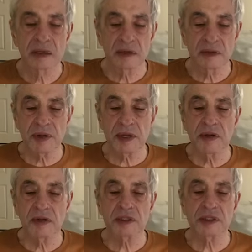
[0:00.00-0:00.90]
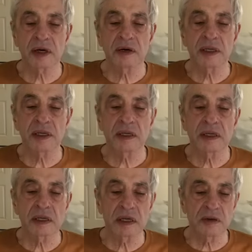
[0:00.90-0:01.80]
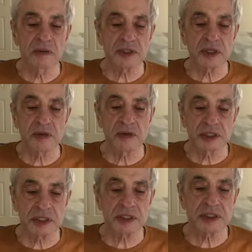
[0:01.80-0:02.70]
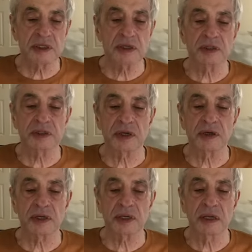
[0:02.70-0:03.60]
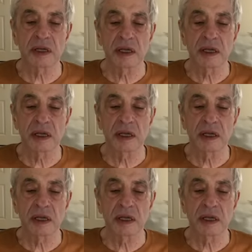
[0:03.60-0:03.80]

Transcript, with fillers: Would be a long journey. It almost always is a long journey.